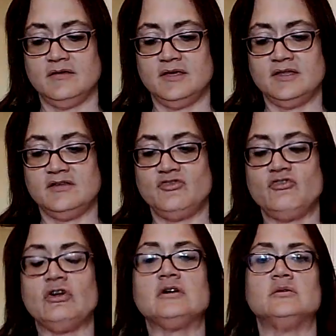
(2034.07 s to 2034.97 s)
And this
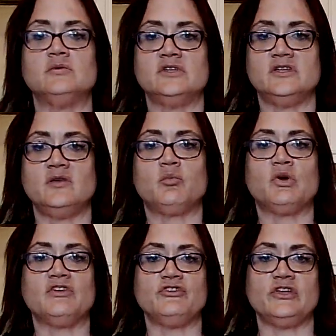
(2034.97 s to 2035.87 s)
struggle with the
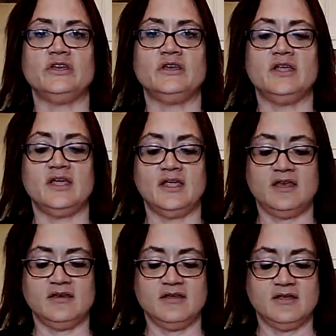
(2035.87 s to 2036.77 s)
depression
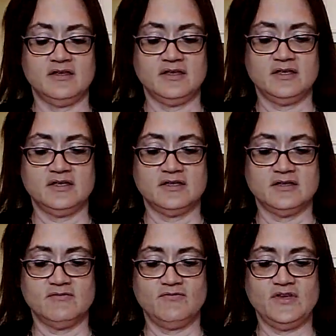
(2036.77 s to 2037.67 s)
and
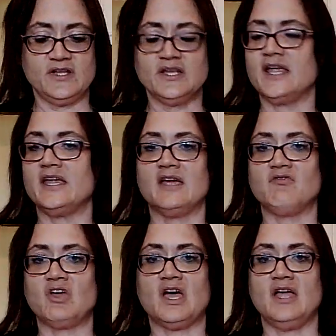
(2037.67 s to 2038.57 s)
feeling like you
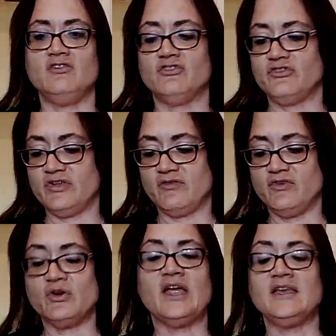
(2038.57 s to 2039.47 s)
have to hide
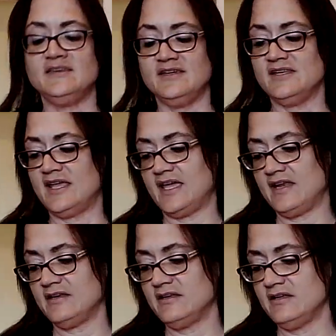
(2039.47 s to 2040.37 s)
yourself. You're ending
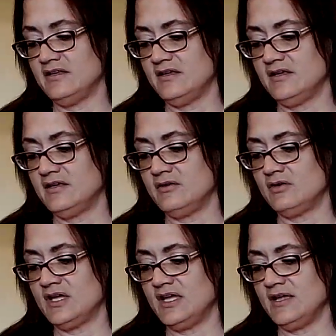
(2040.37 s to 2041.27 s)
that,
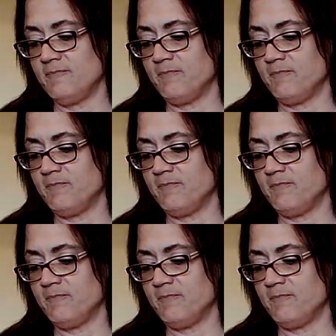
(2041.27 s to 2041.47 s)
okay?